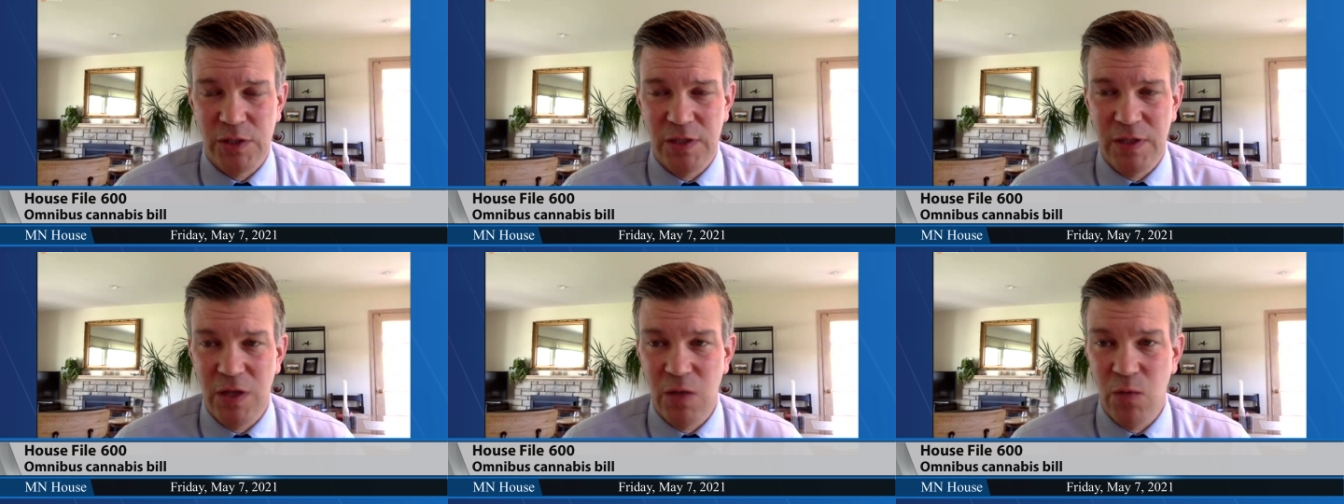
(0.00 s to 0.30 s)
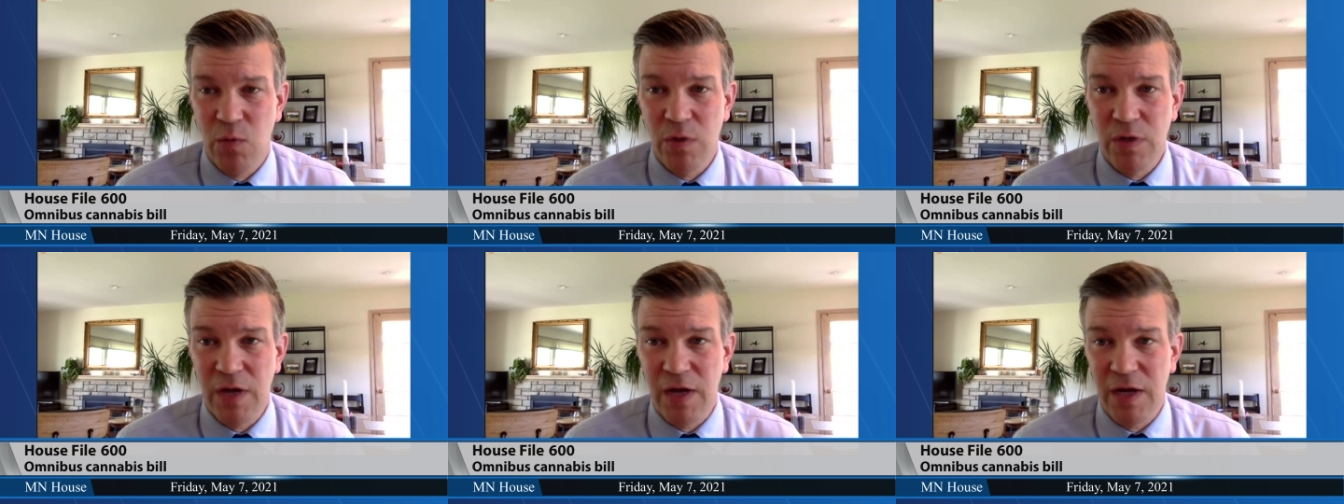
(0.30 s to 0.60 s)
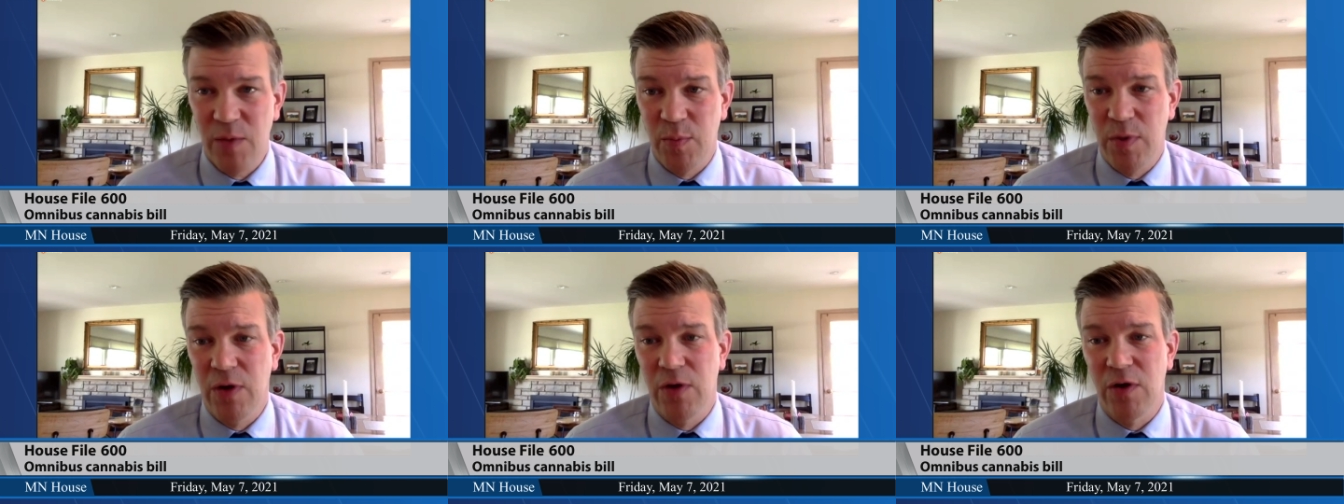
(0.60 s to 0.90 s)
and they would
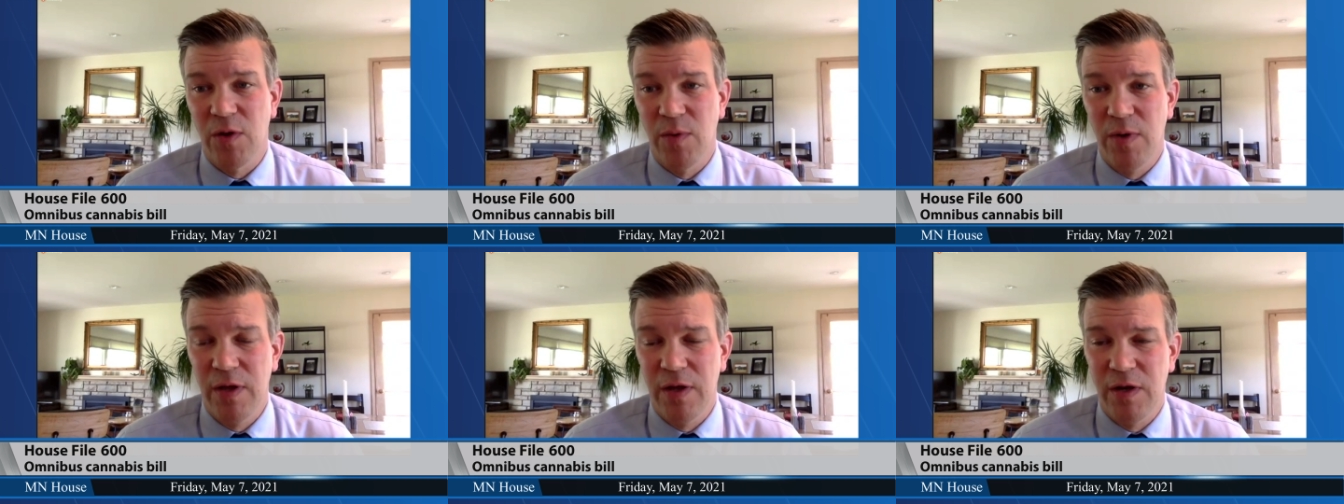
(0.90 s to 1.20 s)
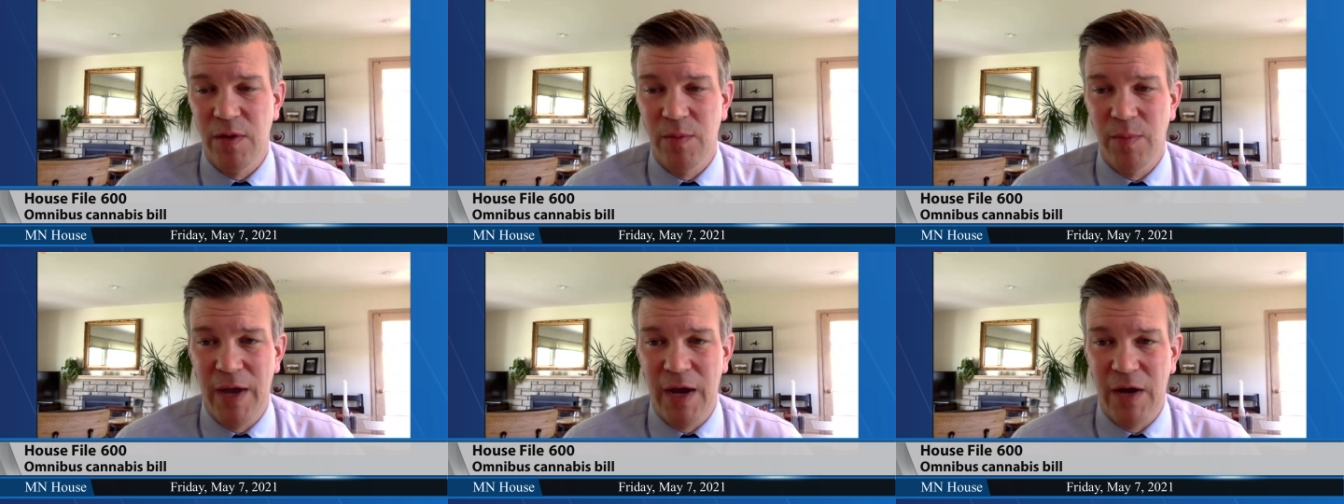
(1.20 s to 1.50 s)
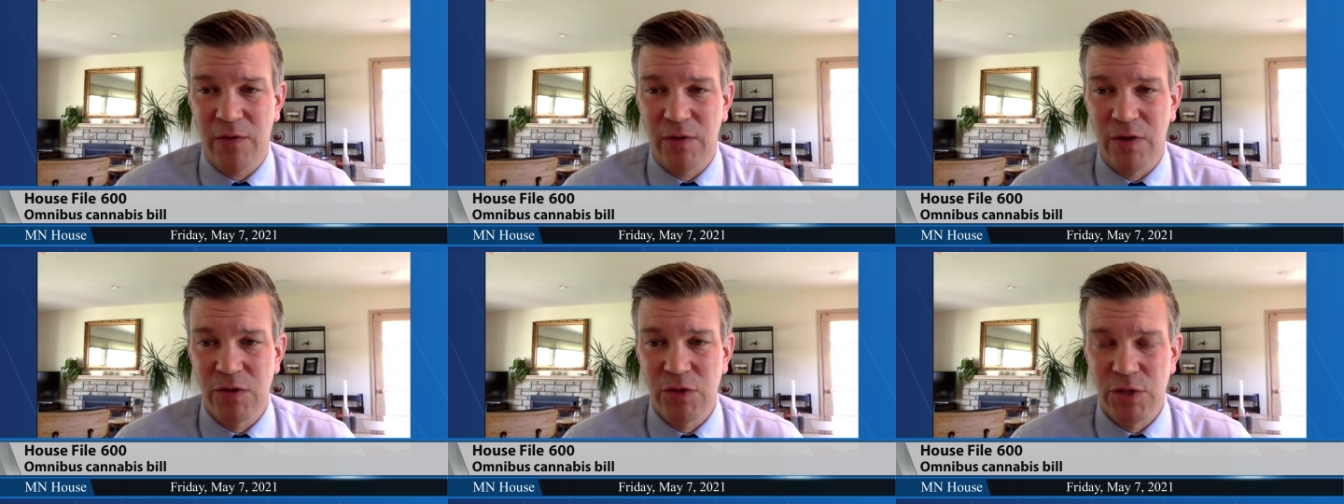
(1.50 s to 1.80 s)
not appear in a
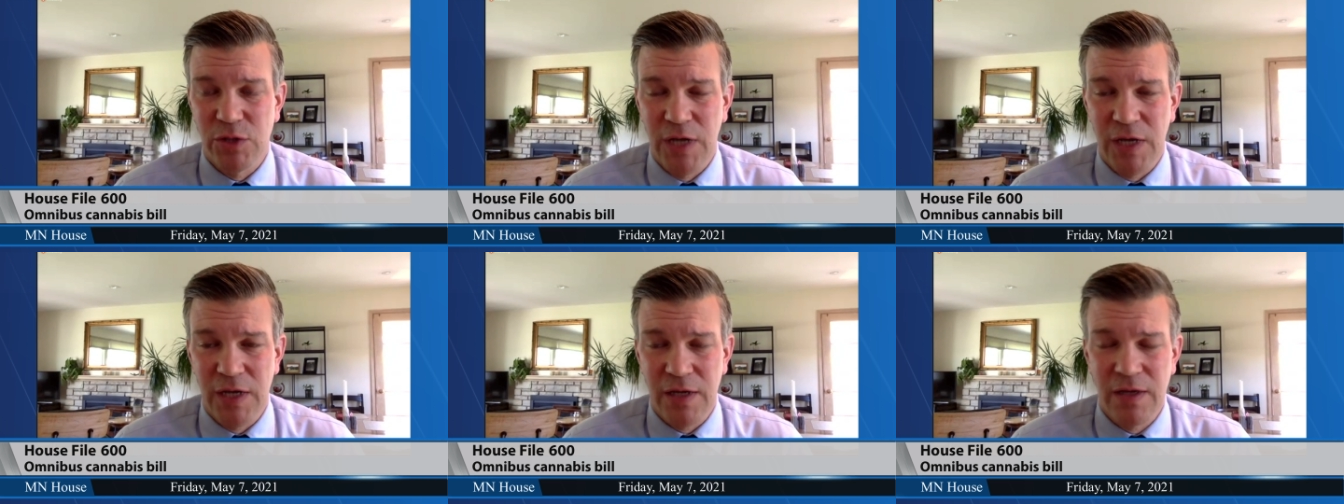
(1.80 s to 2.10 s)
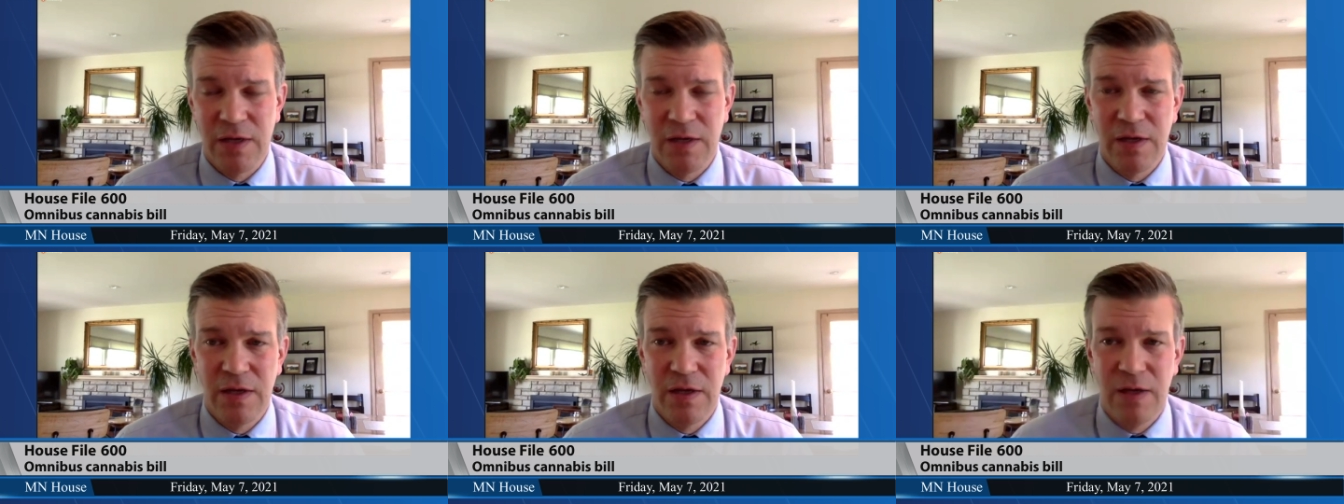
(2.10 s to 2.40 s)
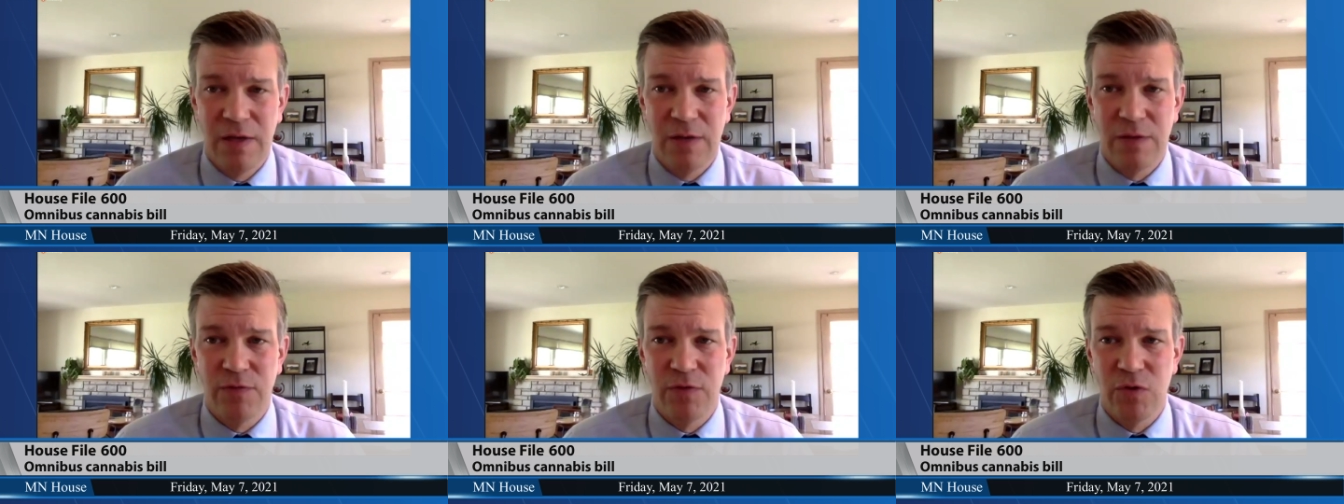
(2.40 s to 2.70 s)
background check
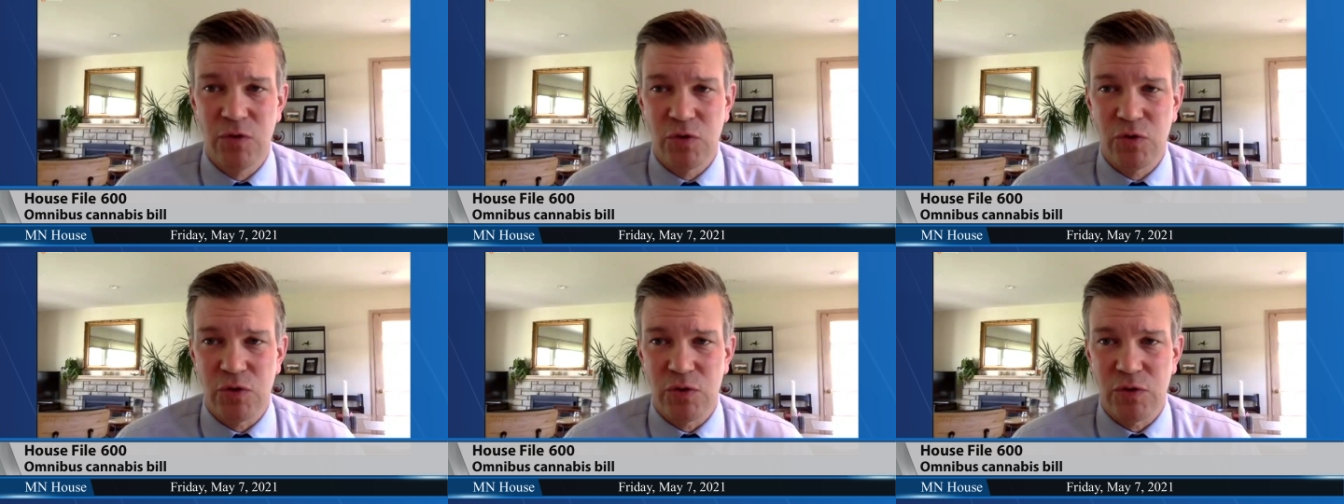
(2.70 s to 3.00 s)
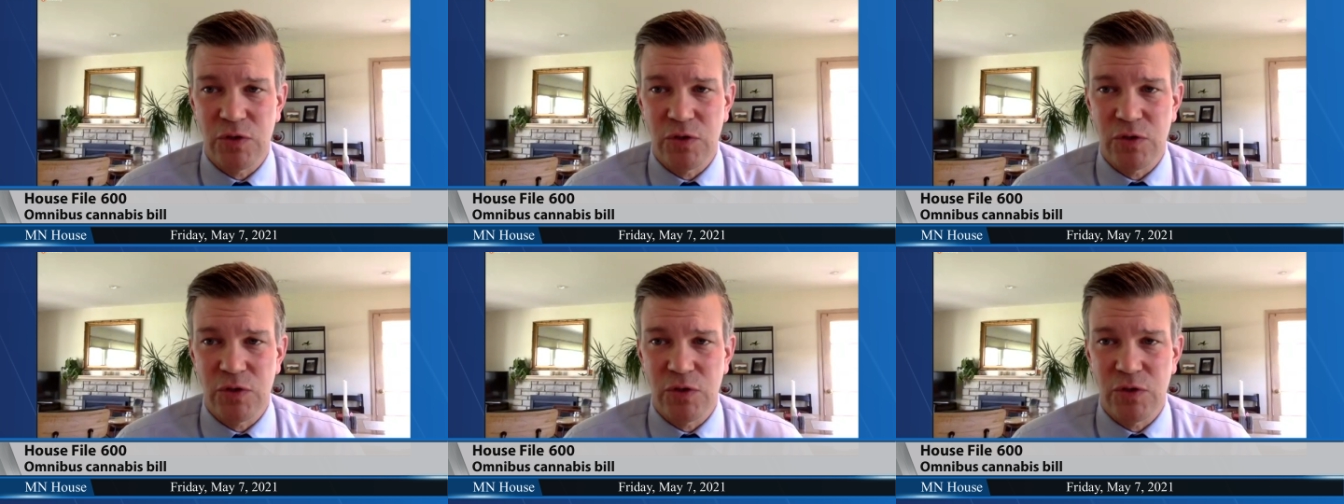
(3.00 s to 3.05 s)
in the future.